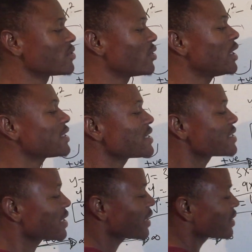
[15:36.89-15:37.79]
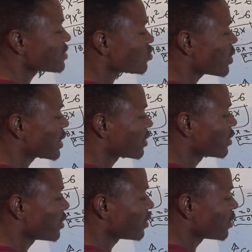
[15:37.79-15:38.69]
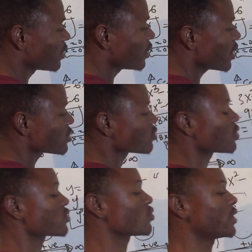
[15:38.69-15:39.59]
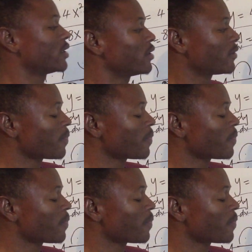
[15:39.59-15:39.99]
So let us say it is 1. X equals to 1.